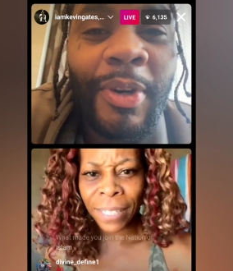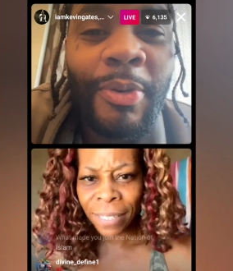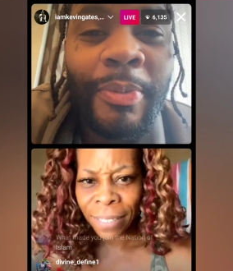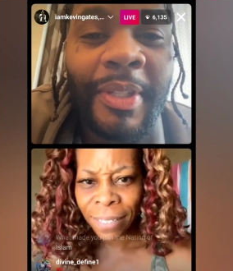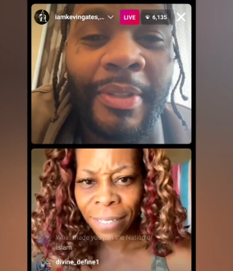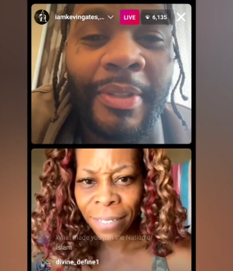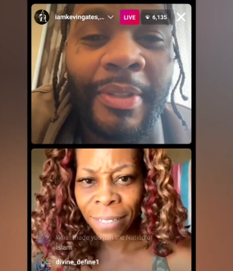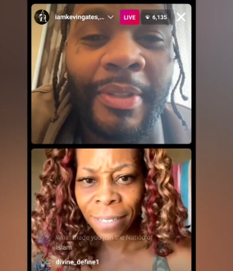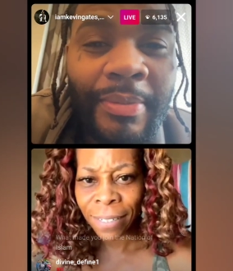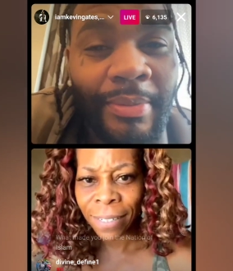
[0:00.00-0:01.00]
Speaker 1: fuck with me.
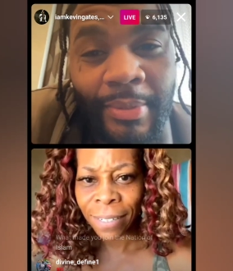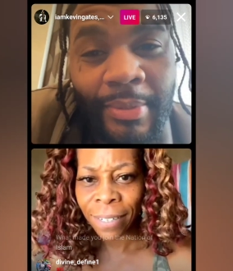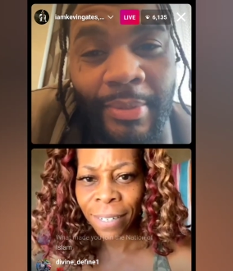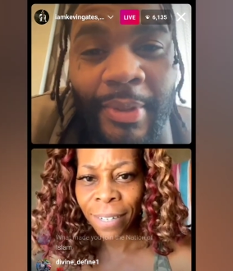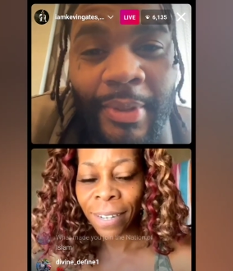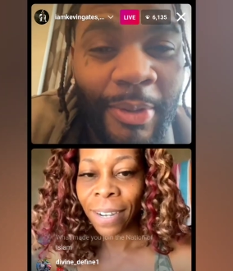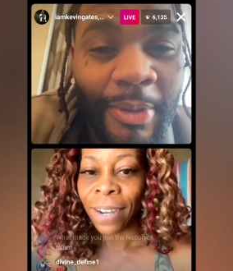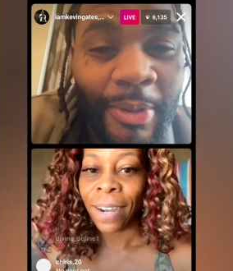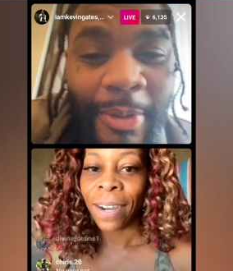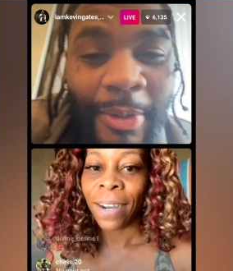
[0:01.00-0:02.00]
I don't
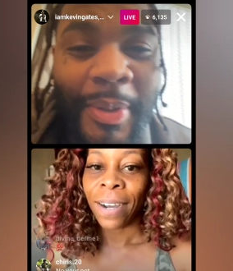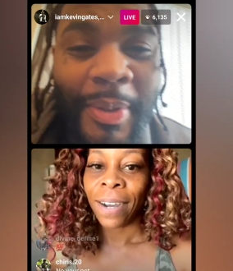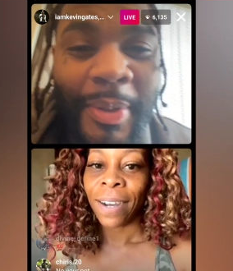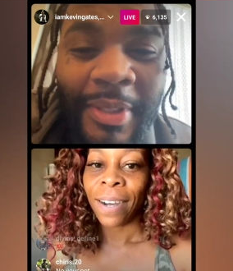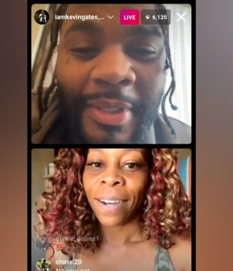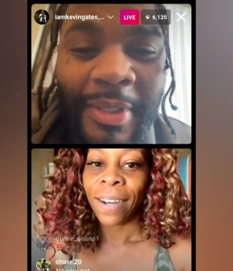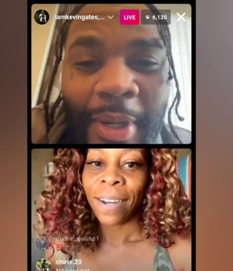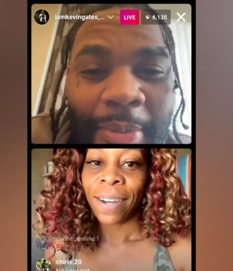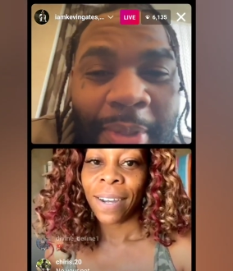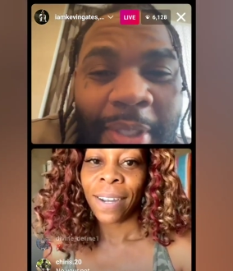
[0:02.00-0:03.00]
care what people say
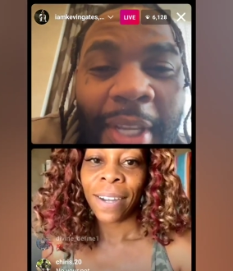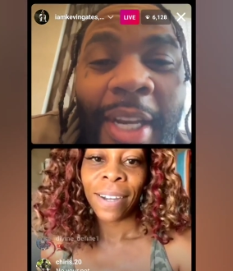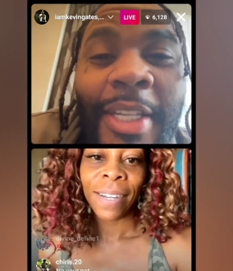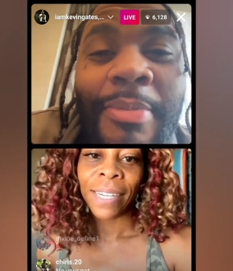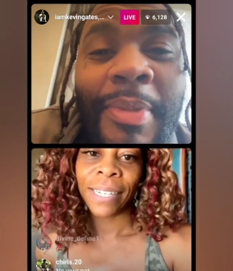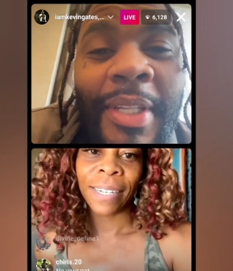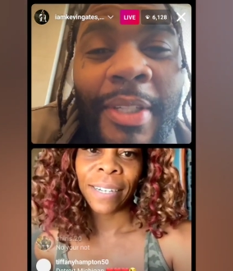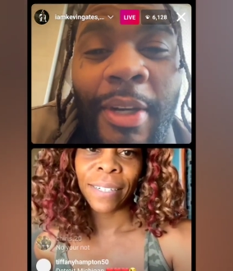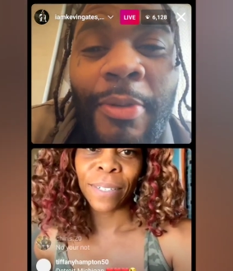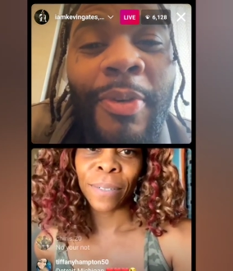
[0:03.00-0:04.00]
about me. Yeah, that's me.
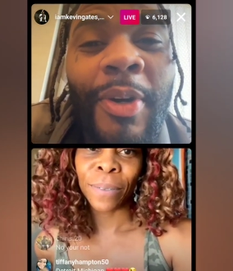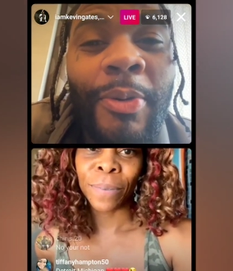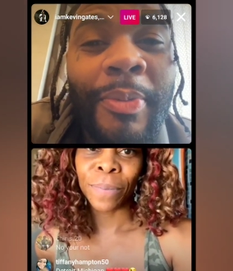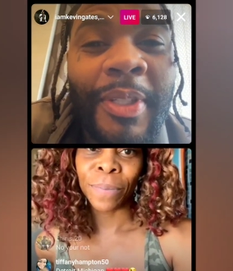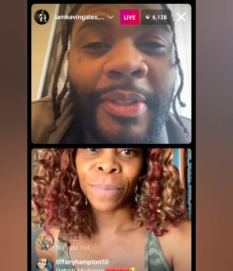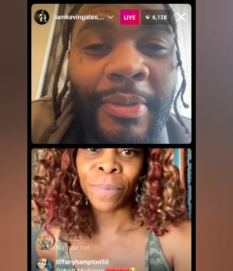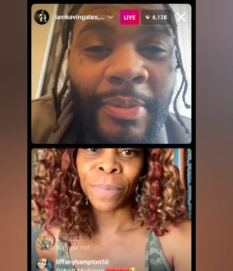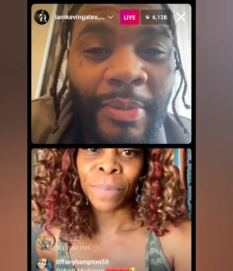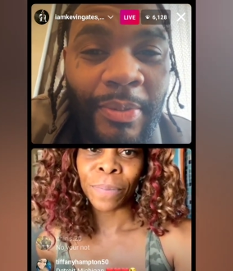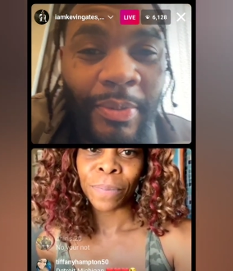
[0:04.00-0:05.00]
Don't fuck with me.
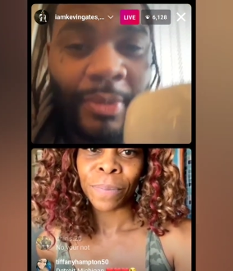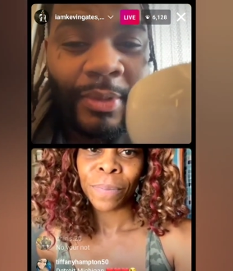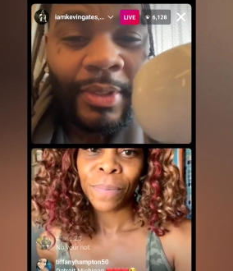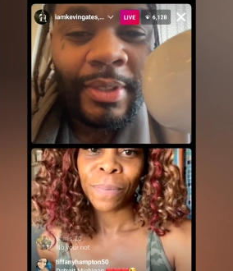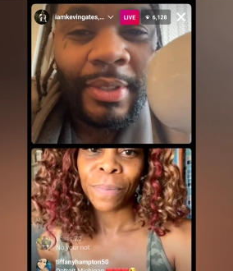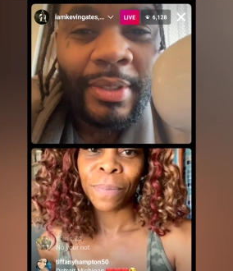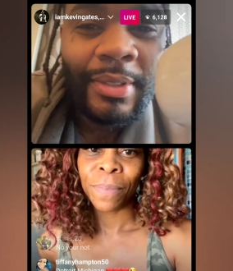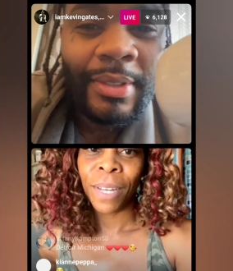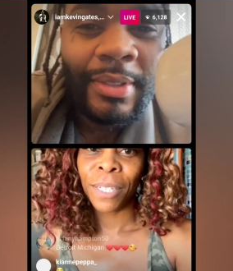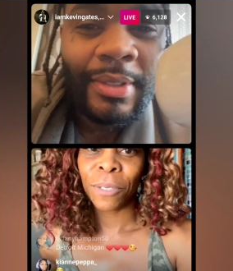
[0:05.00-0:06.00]

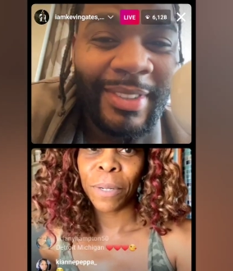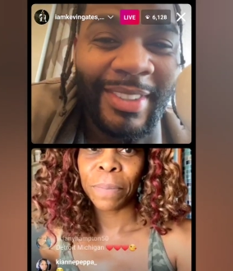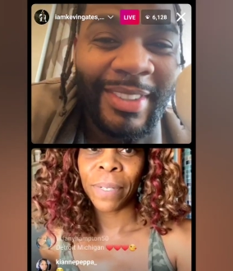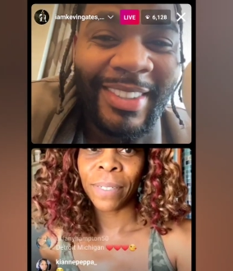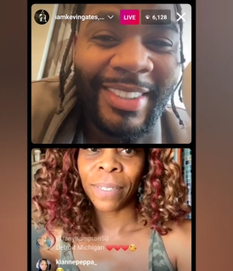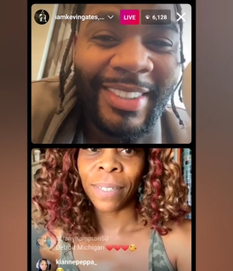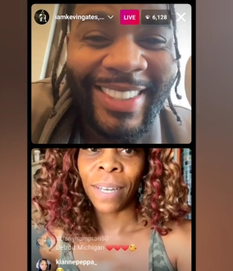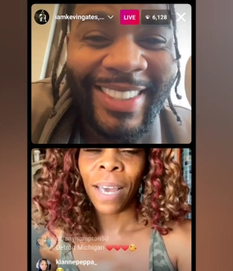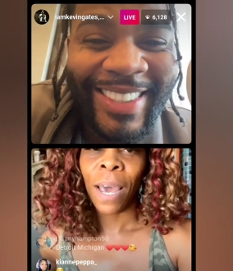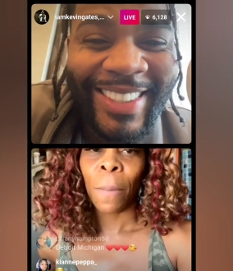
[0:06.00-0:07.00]

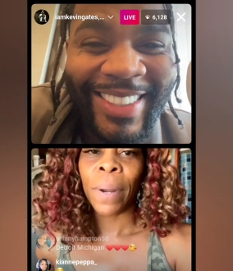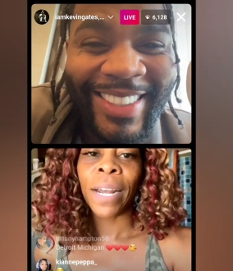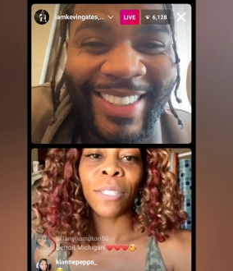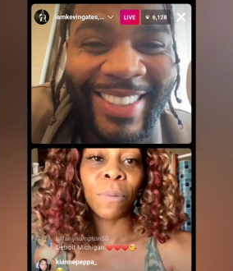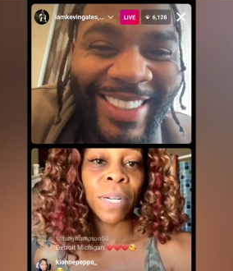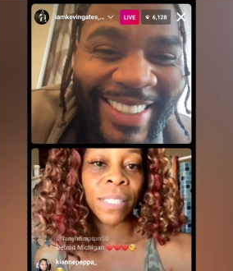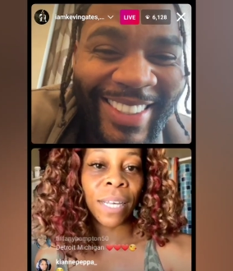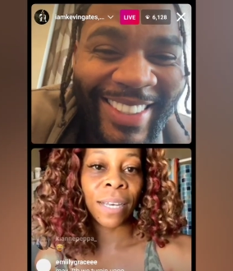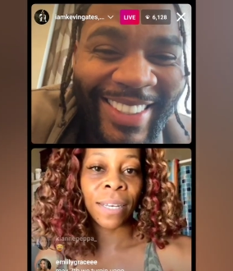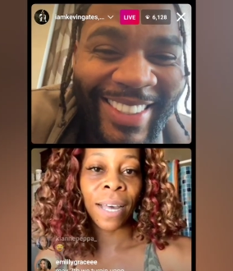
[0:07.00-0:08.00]
Speaker 2: But I just want to
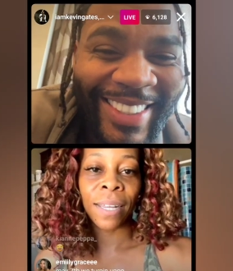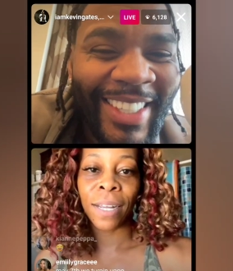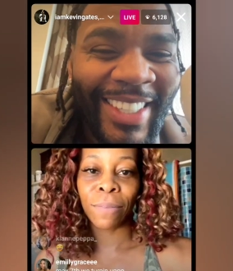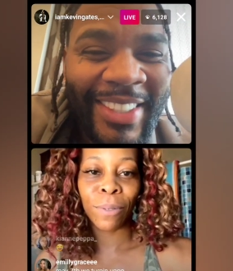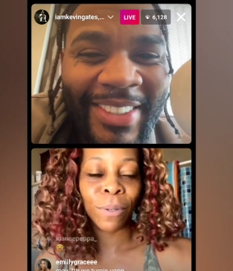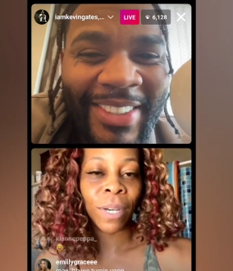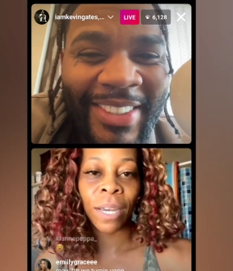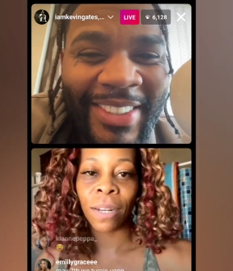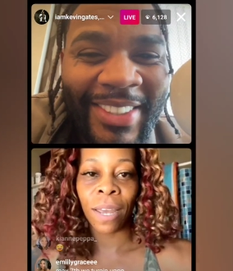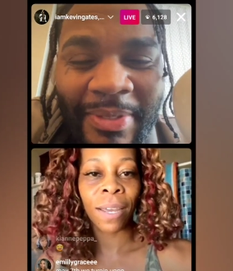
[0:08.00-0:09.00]
say I love you
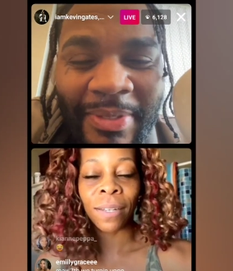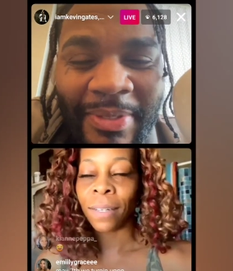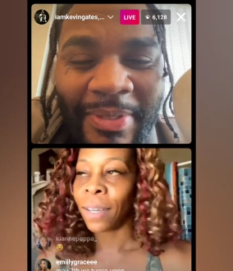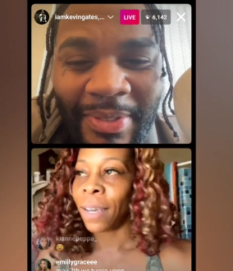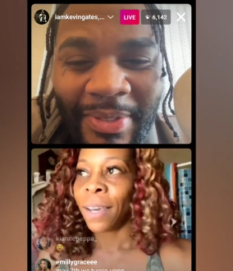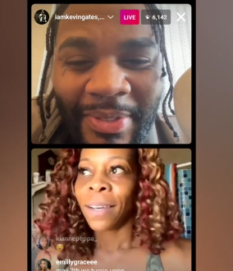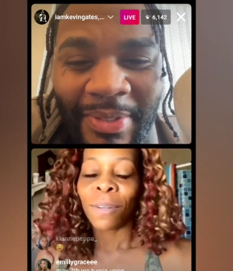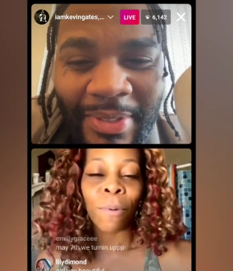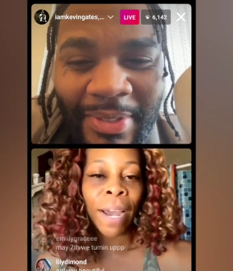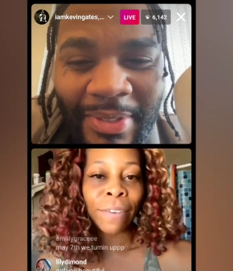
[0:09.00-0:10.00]
and and
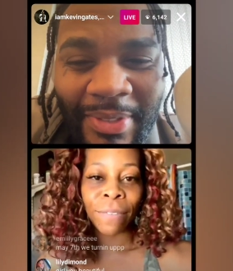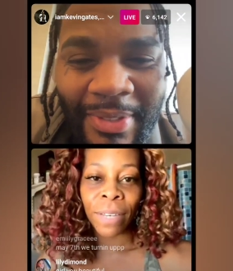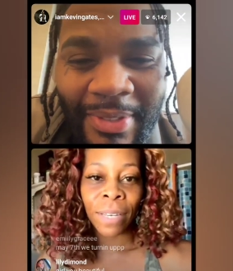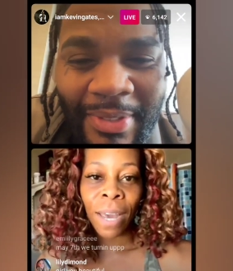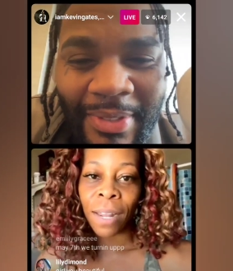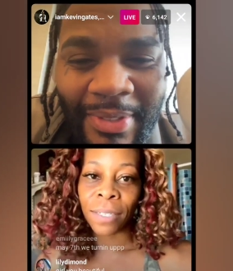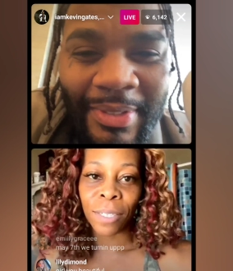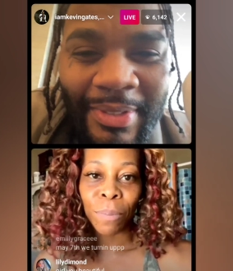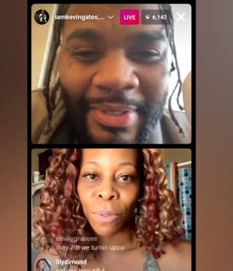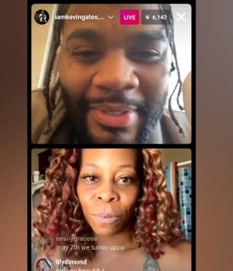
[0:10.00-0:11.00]
wifey. Y'all are
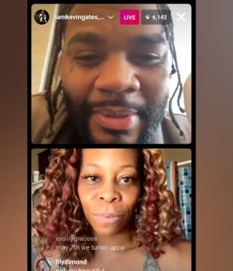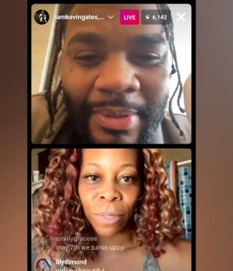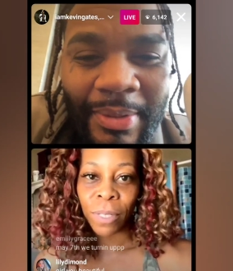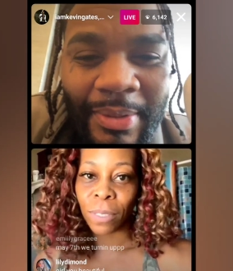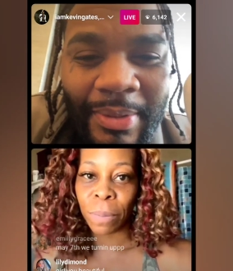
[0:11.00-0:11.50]
just beautiful. Your